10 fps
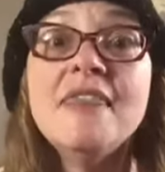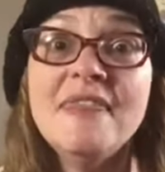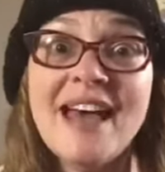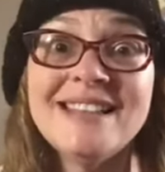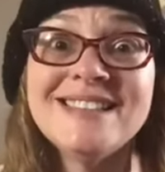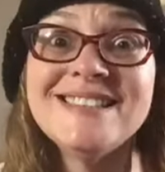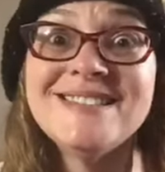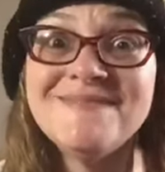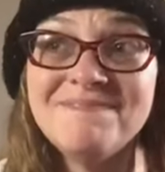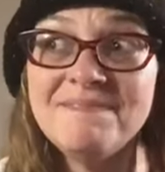
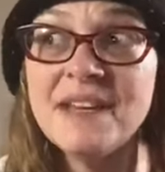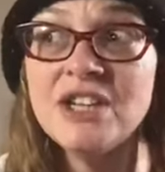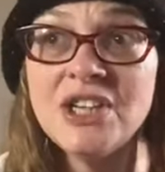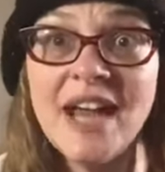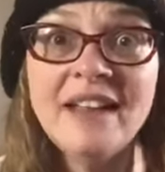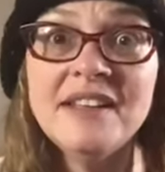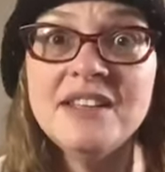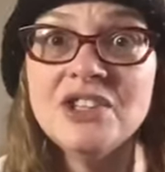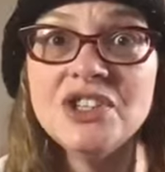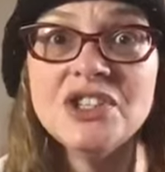That's been a
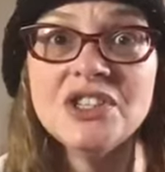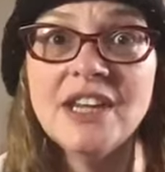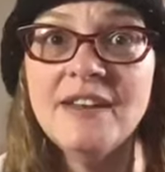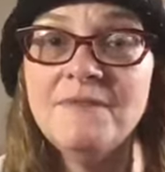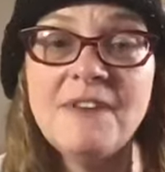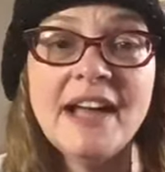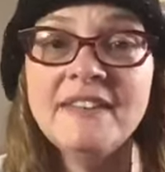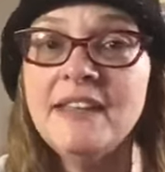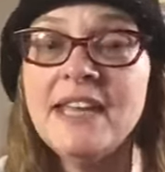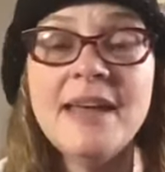challenge. It
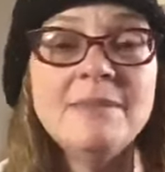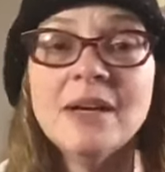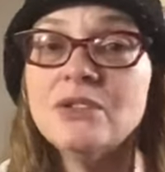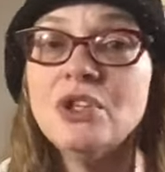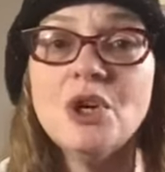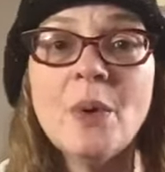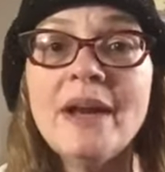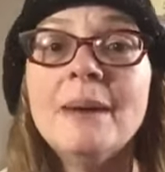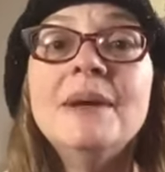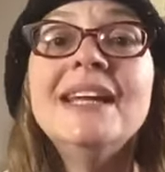finally came down to, you know
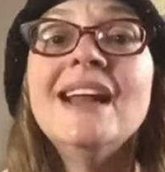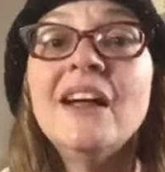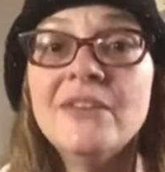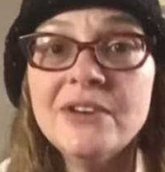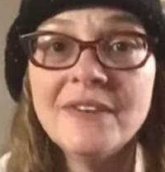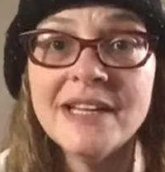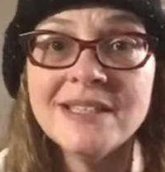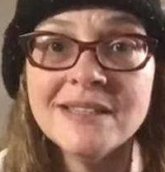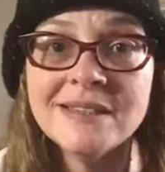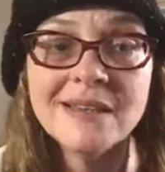what, I'm going to get other
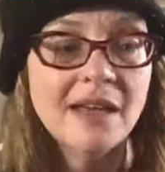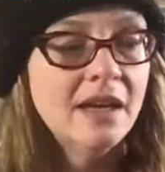devices.